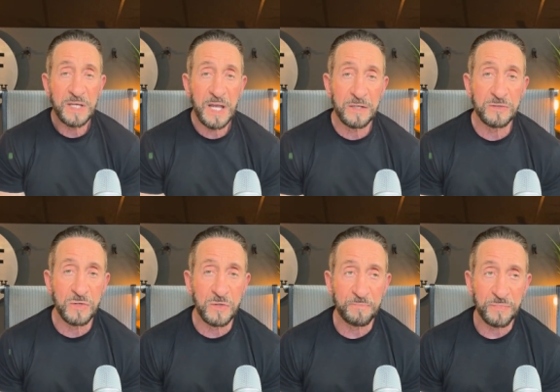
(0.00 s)
can
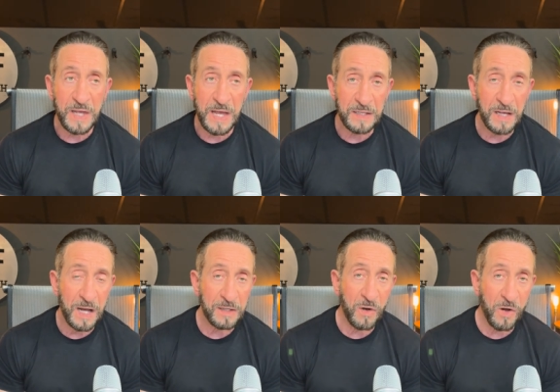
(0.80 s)
do, and
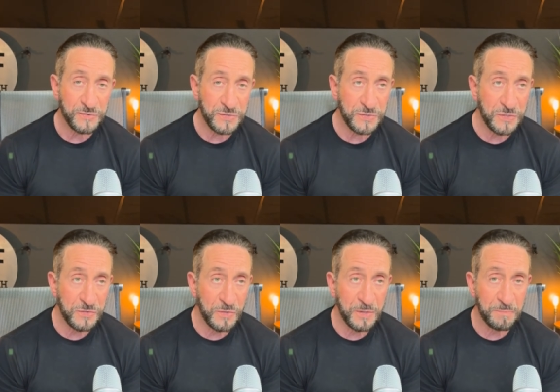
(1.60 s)
God calls us to
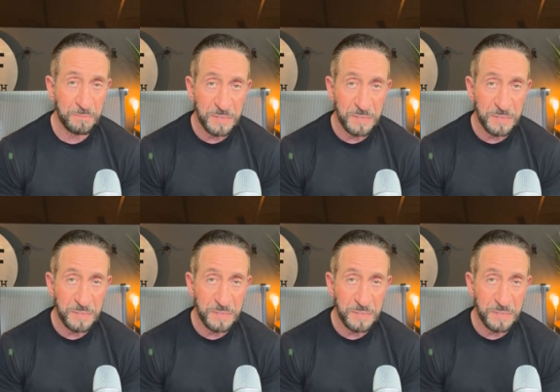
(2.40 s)
do it.